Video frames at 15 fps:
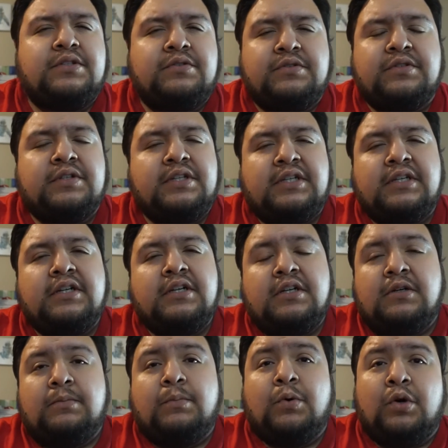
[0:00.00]
usually
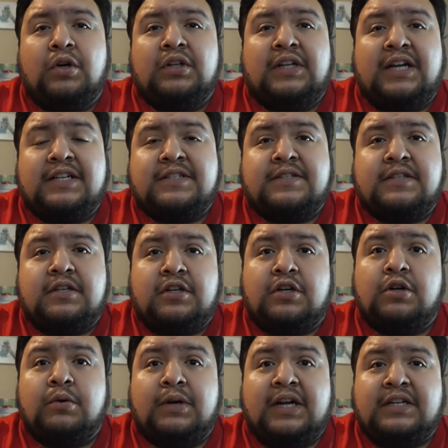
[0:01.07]
more or less
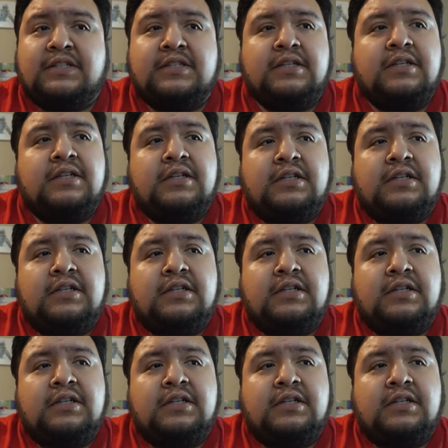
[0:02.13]
correct.